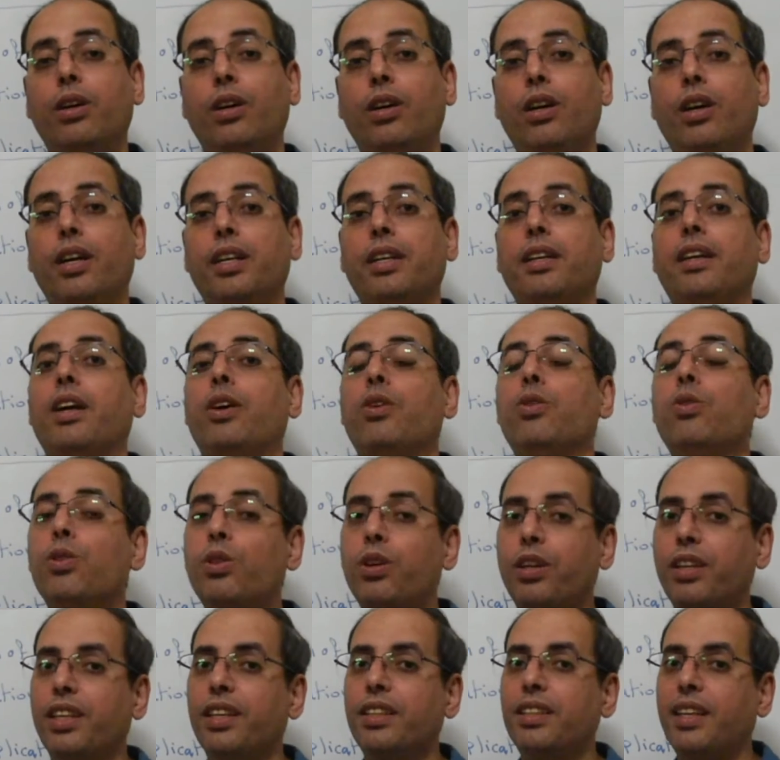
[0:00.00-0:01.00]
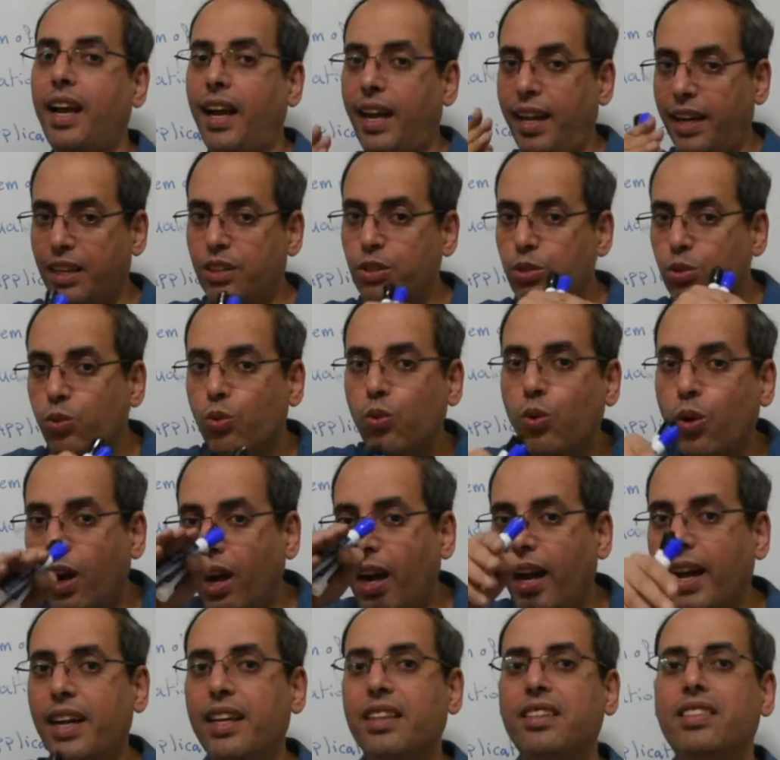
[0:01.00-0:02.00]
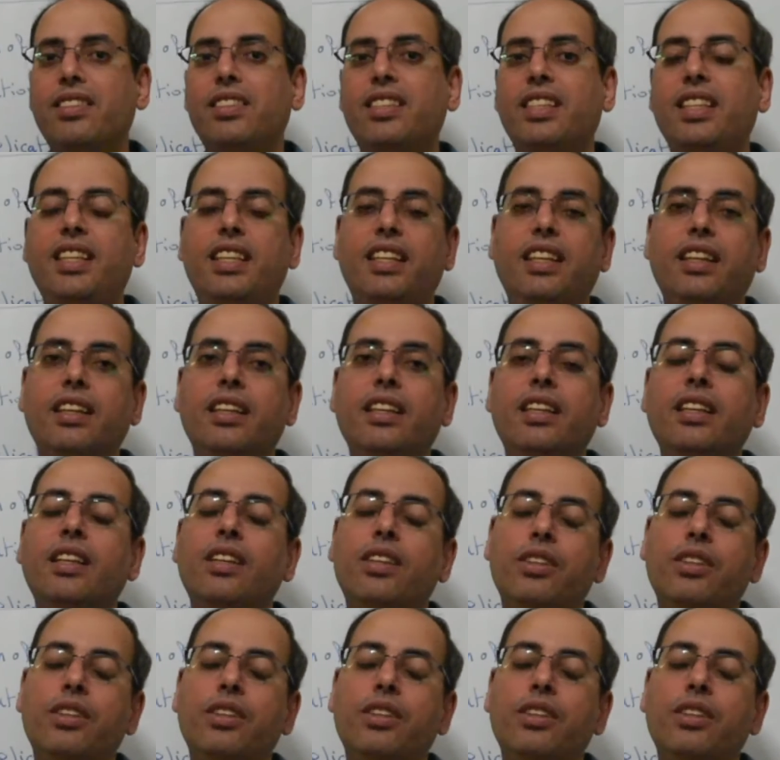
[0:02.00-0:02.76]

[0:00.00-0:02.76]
on the coordinate x, y, and z.